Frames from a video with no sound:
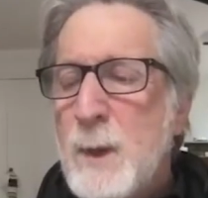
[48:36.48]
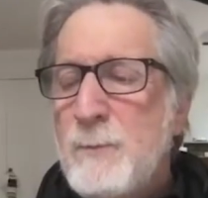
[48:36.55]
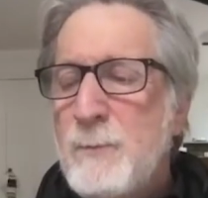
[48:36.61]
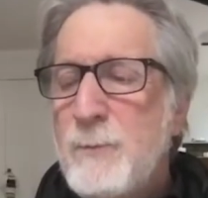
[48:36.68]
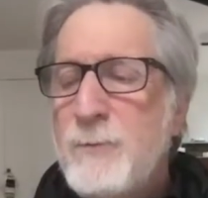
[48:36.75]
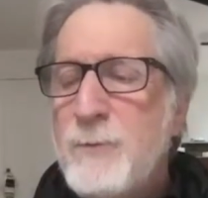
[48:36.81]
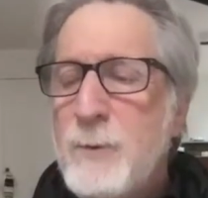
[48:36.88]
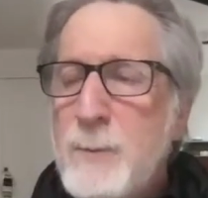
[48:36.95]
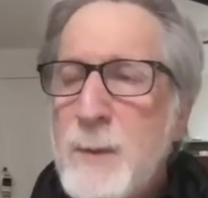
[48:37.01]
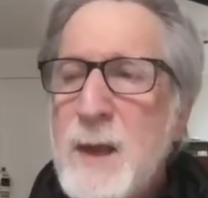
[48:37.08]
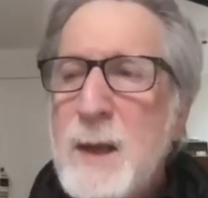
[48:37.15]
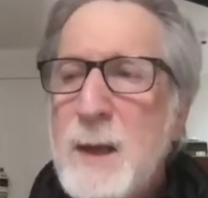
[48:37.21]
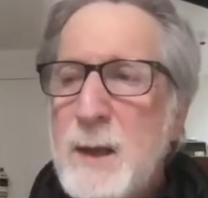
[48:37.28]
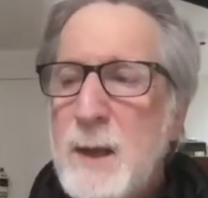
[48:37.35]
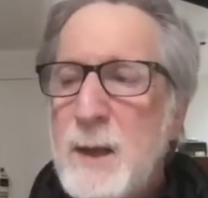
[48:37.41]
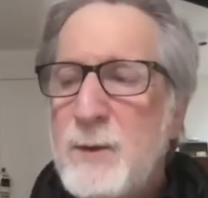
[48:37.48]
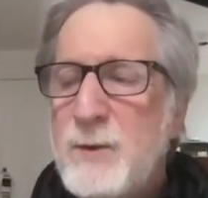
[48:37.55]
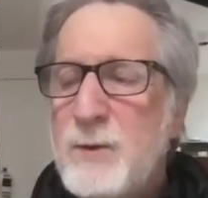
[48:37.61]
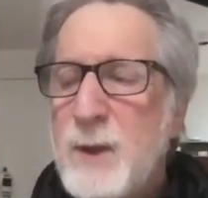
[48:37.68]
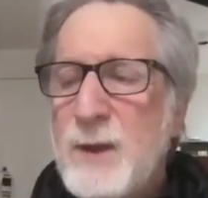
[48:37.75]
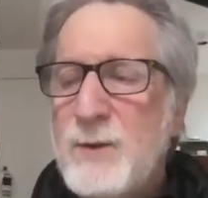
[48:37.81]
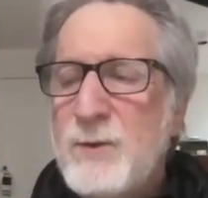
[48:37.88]
for me,
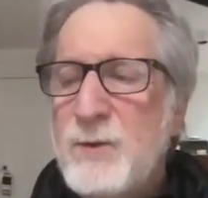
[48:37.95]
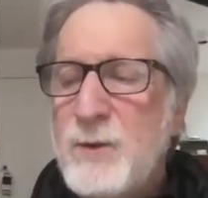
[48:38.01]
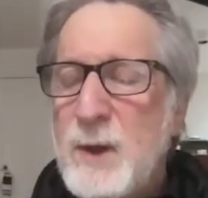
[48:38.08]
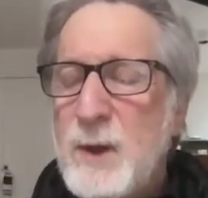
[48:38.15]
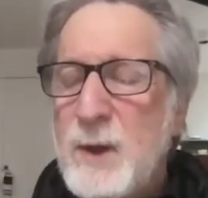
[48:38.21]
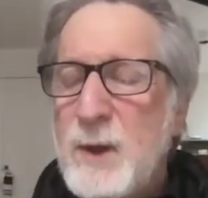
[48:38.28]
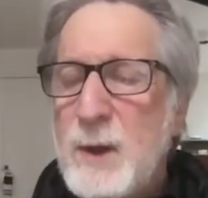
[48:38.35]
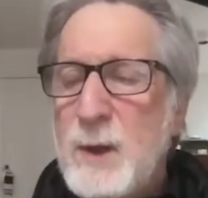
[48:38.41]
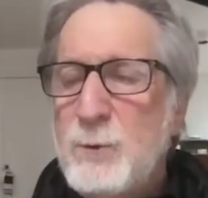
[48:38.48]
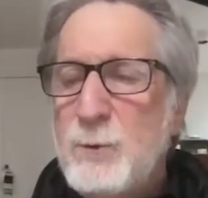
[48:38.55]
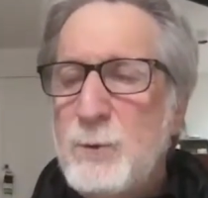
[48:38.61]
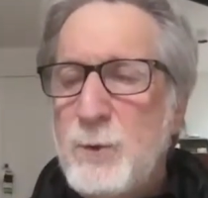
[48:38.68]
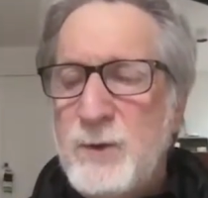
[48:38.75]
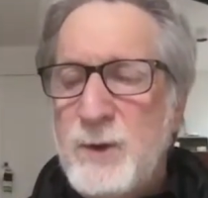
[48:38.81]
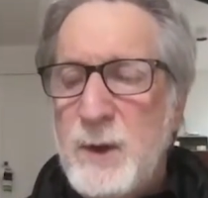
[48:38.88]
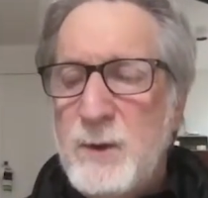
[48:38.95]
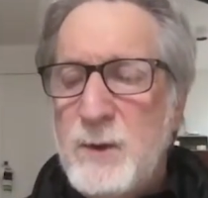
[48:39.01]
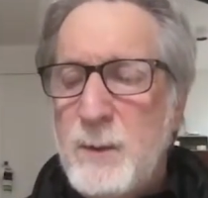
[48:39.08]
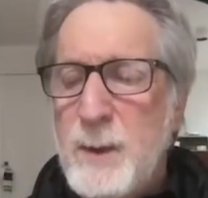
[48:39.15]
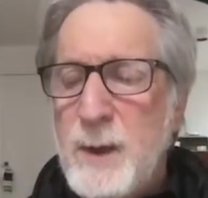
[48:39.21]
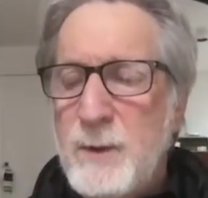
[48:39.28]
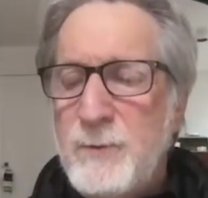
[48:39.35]
it's less interesting
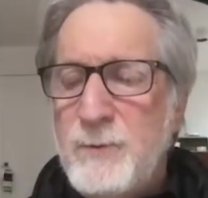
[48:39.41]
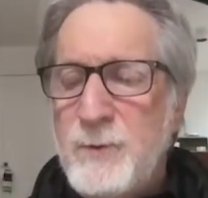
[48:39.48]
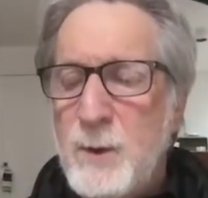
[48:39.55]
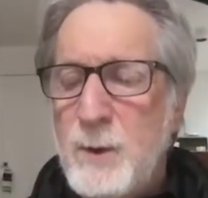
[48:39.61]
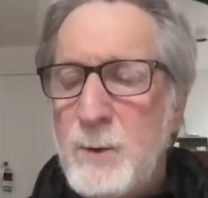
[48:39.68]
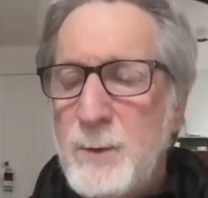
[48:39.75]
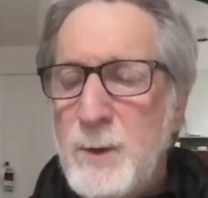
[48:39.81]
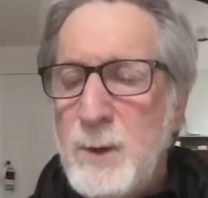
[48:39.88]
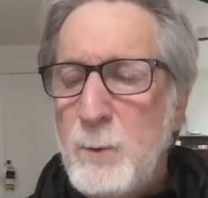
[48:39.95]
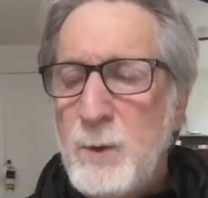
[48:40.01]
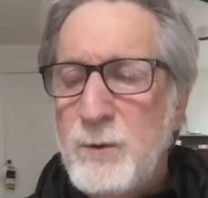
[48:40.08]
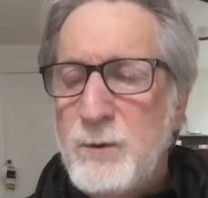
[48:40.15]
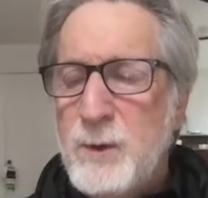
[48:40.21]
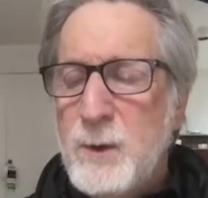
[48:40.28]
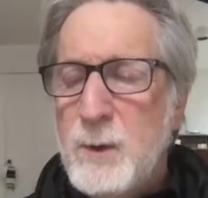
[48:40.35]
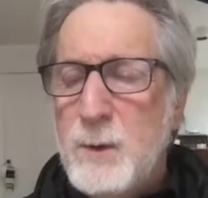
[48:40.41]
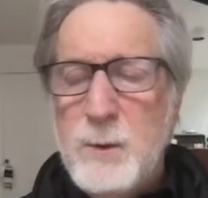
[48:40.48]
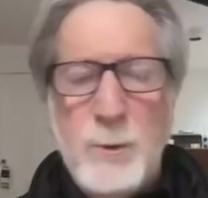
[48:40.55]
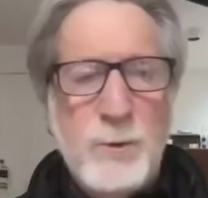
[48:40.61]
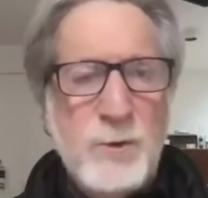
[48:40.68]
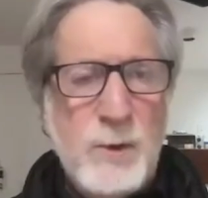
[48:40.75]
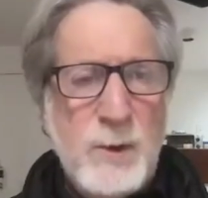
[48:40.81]
to make a film in which the
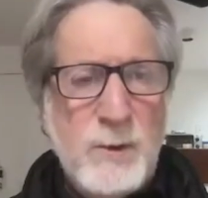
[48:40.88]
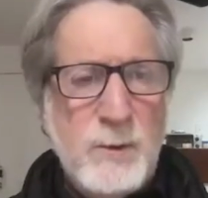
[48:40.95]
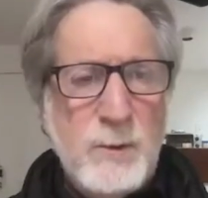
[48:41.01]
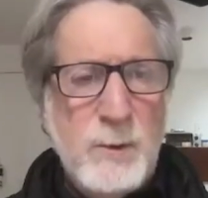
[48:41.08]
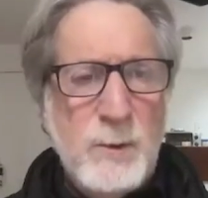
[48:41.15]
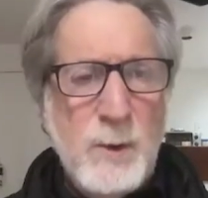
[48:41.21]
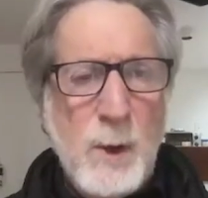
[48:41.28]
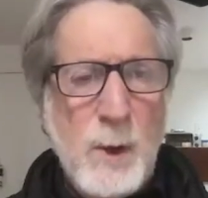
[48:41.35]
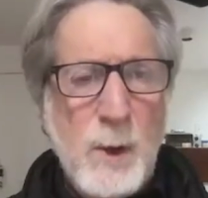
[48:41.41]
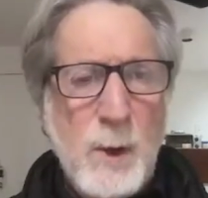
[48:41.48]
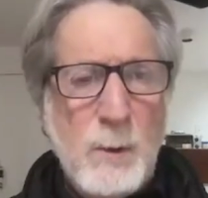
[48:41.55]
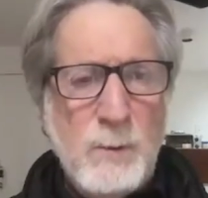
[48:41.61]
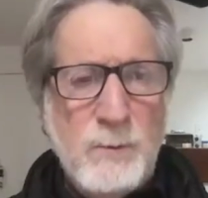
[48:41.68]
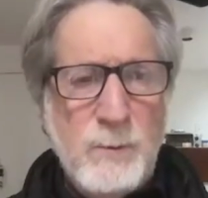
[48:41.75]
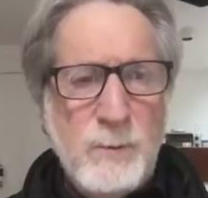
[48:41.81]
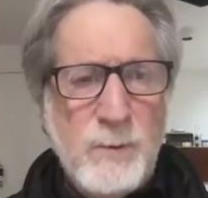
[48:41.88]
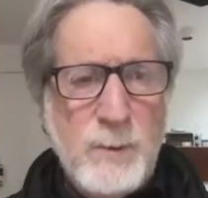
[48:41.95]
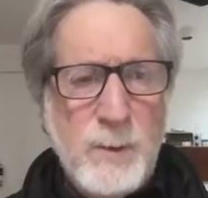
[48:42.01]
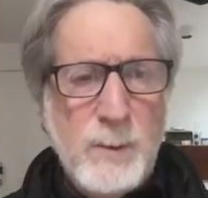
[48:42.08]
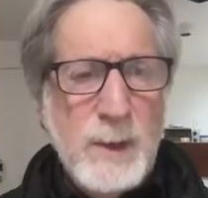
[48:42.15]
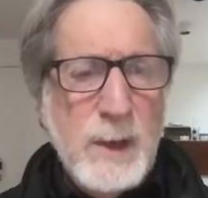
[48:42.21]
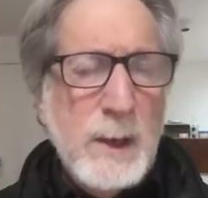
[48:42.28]
conclusion is known from
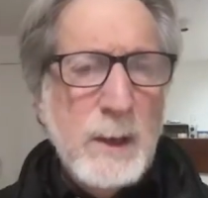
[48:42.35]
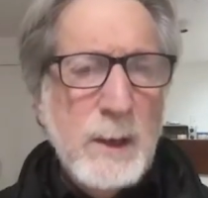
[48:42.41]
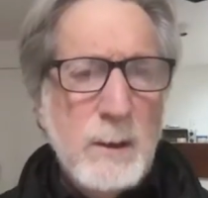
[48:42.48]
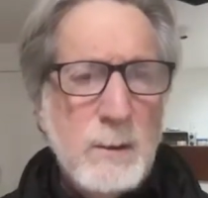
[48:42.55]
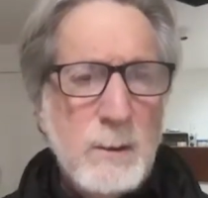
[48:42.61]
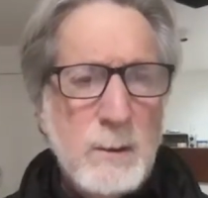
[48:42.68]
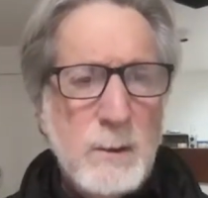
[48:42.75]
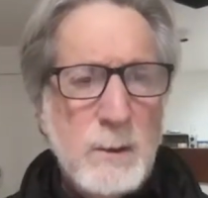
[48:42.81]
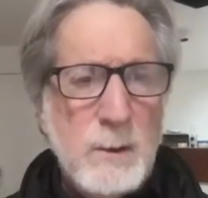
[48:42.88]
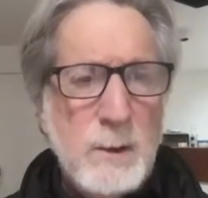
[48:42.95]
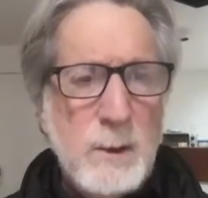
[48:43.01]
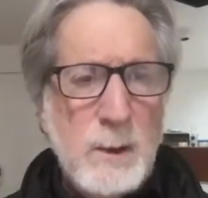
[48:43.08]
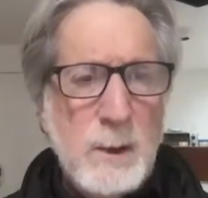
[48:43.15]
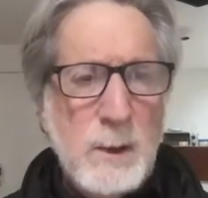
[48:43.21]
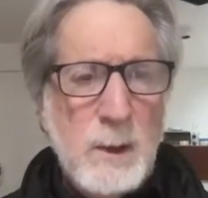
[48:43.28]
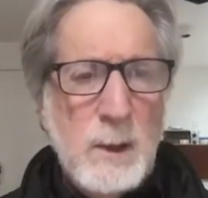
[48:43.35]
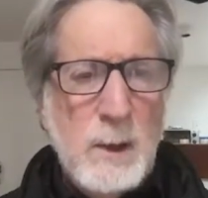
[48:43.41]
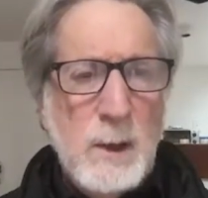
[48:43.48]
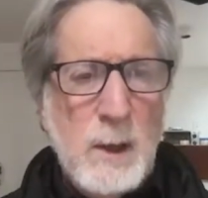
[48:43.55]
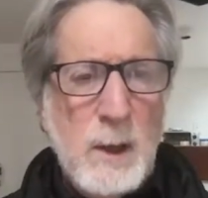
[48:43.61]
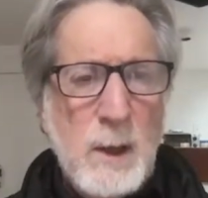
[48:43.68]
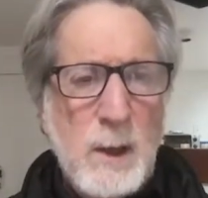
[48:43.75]
the beginning.
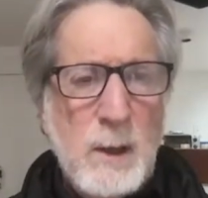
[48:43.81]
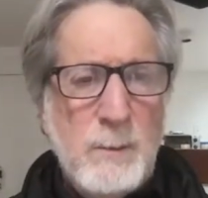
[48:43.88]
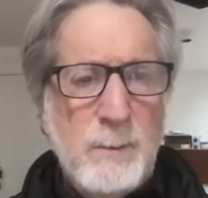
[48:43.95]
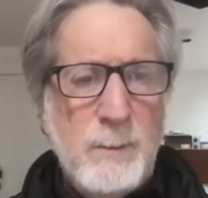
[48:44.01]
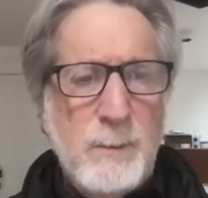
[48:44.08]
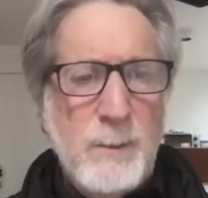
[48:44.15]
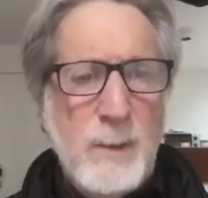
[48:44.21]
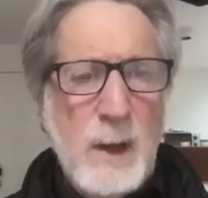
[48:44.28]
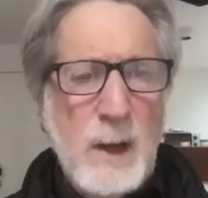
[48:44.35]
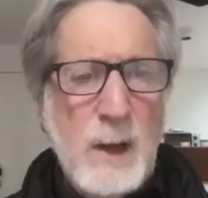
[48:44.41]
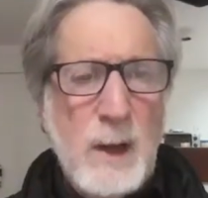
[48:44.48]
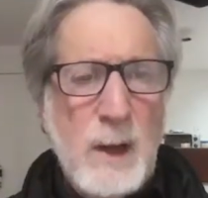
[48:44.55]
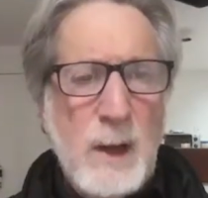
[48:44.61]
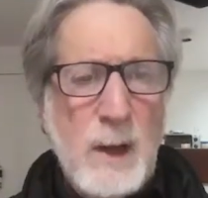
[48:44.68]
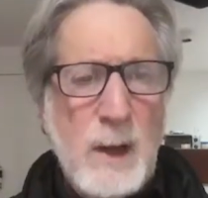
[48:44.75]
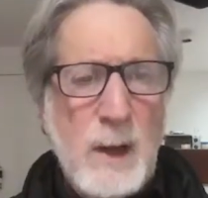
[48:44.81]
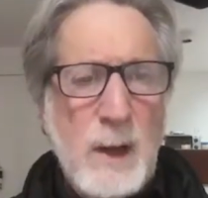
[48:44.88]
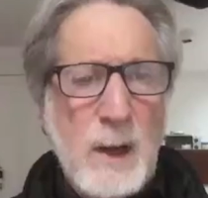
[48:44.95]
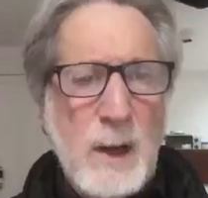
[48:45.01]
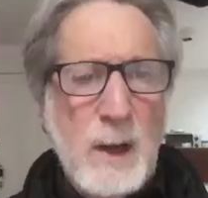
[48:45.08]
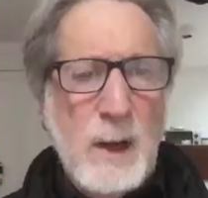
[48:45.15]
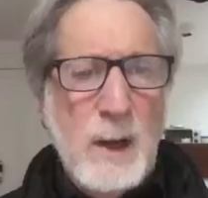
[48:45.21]
I'd
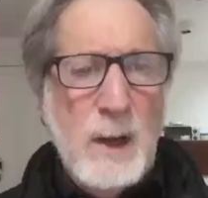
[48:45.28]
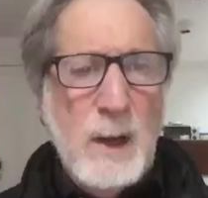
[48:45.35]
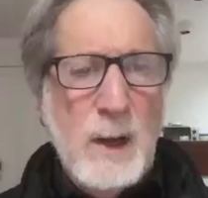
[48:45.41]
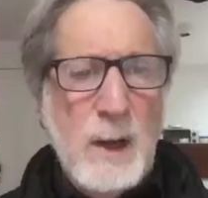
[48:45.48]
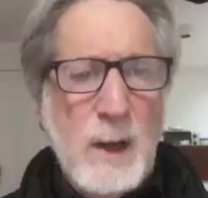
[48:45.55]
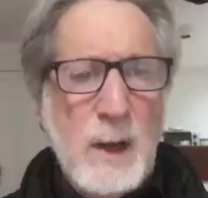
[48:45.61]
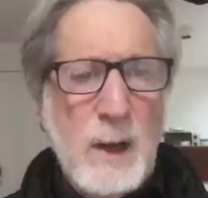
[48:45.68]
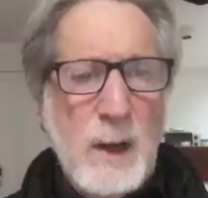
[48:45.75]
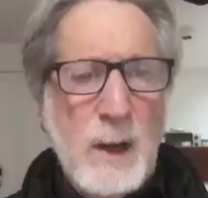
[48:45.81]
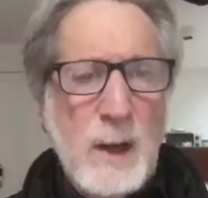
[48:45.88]
rather explore.